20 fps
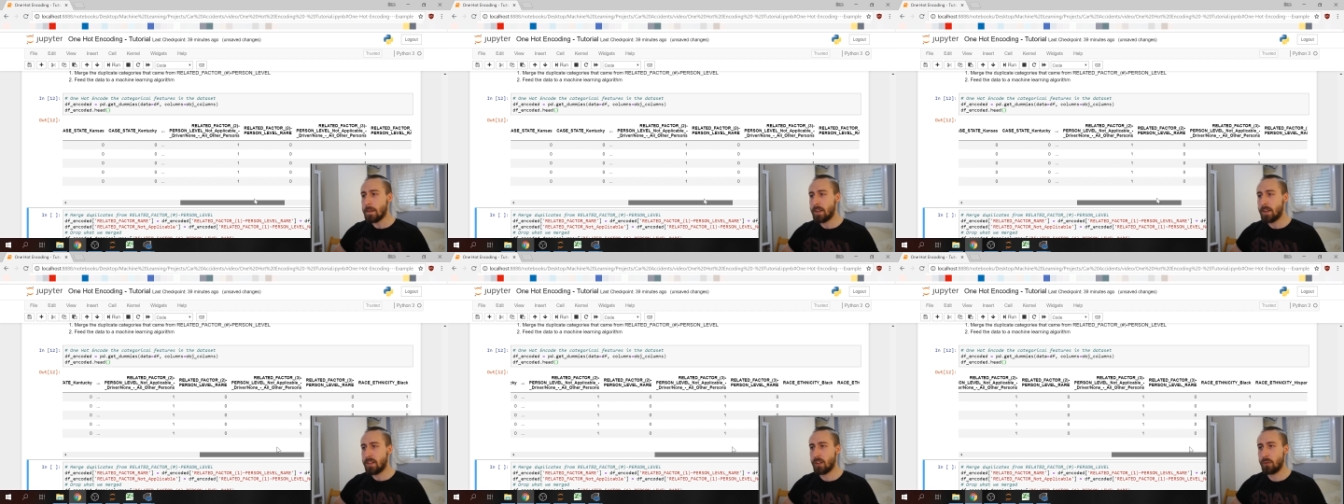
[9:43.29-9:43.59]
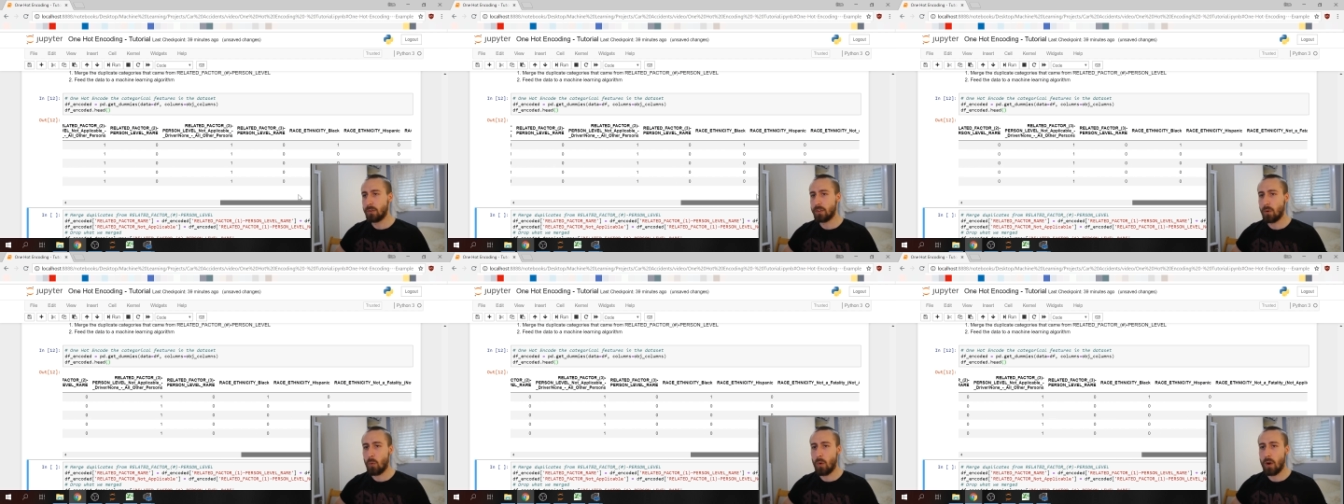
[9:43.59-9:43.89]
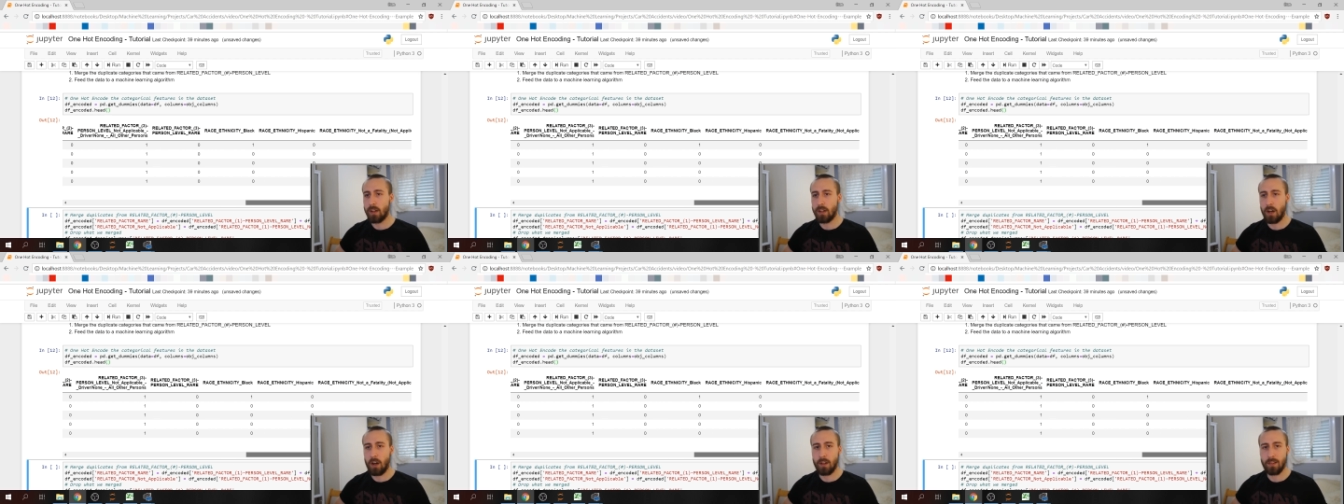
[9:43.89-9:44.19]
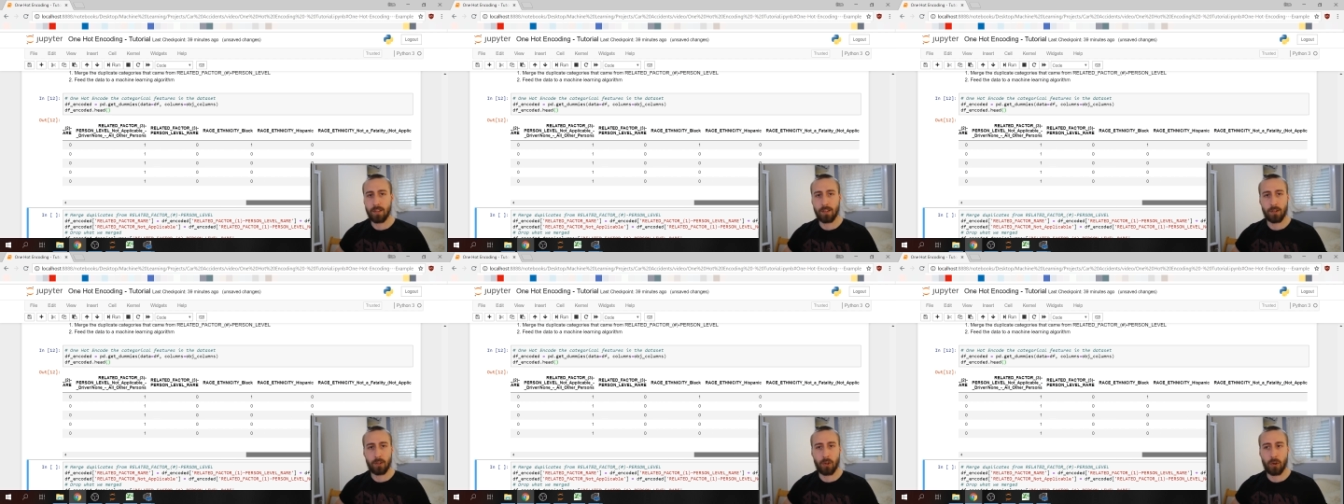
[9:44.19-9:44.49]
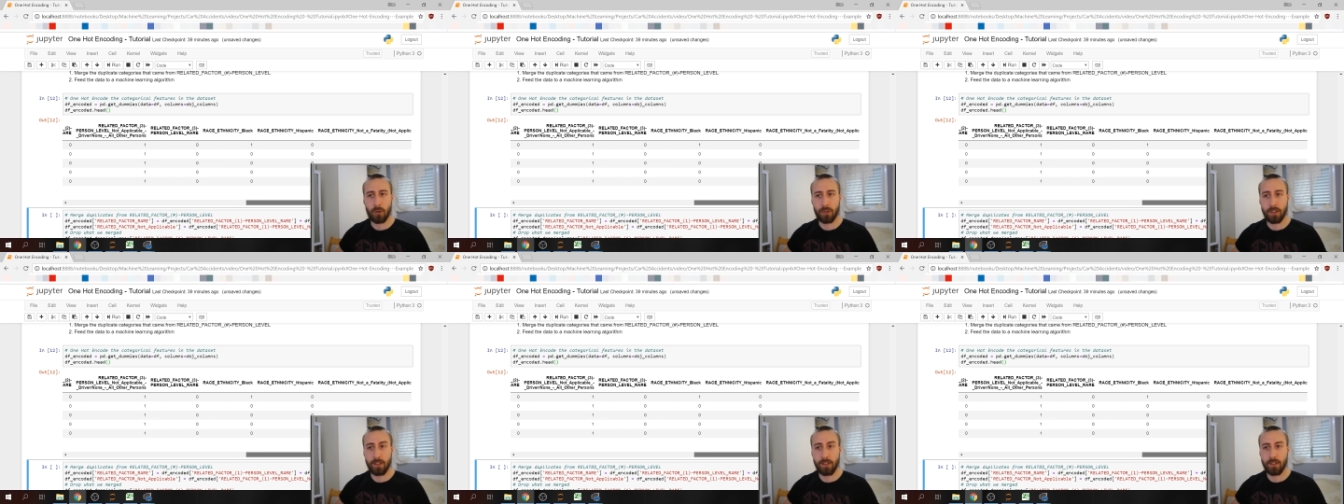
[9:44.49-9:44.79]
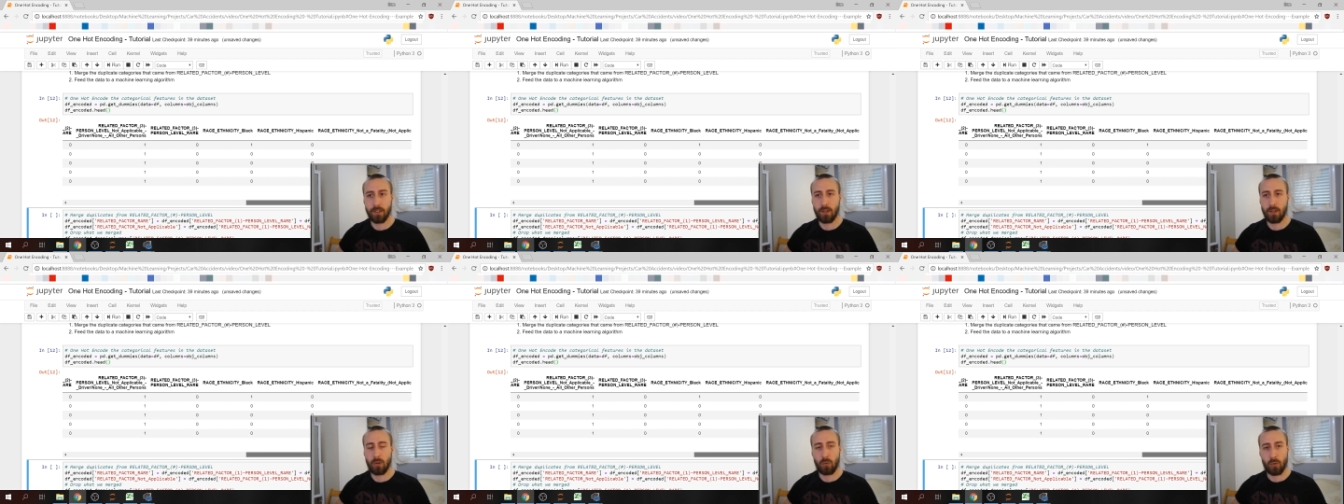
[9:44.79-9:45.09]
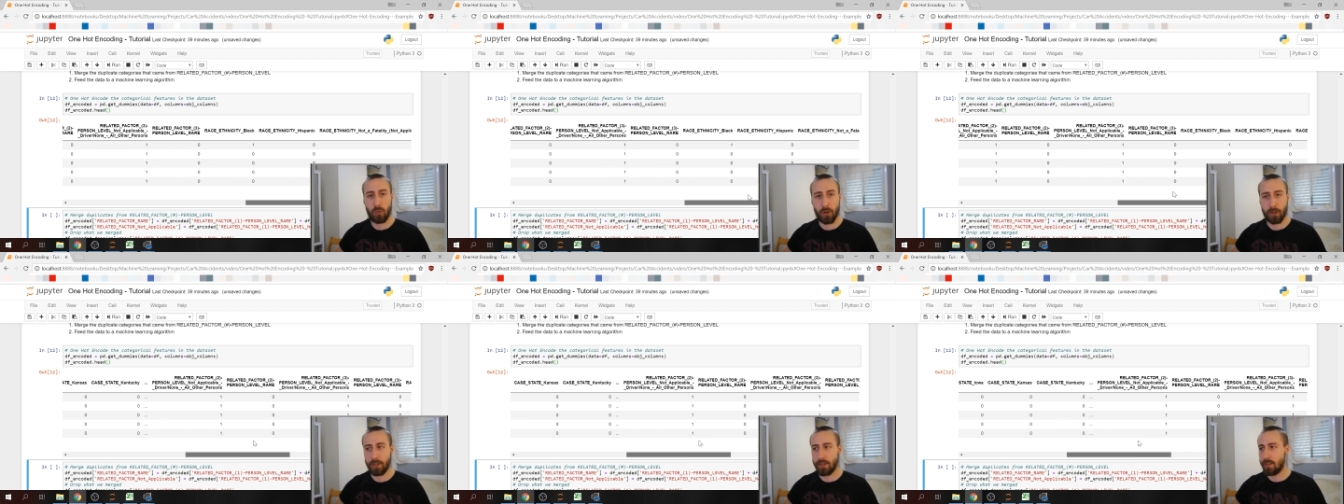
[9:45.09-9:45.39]
so the one hot encoding
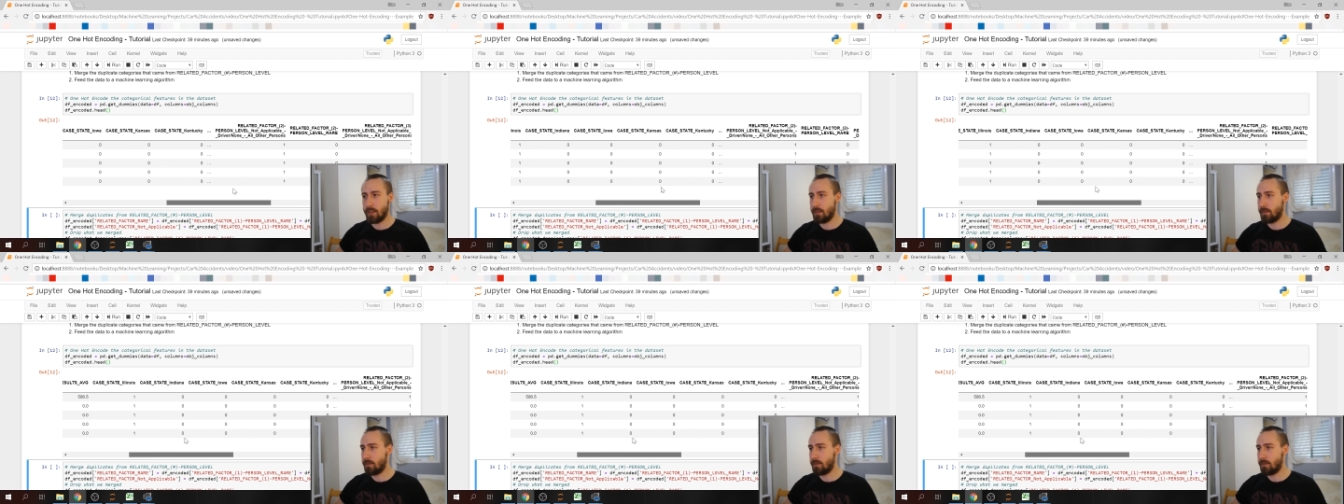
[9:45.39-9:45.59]
worked.